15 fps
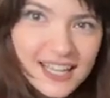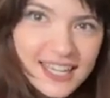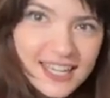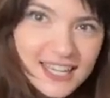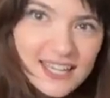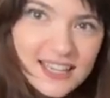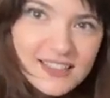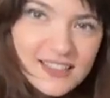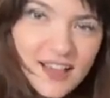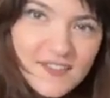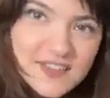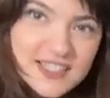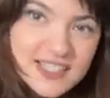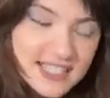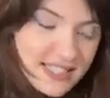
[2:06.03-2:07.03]
He
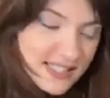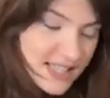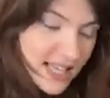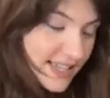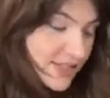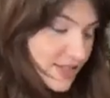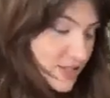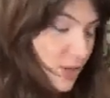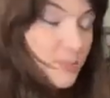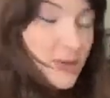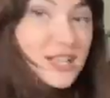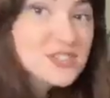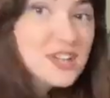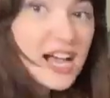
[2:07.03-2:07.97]
loves these things so much.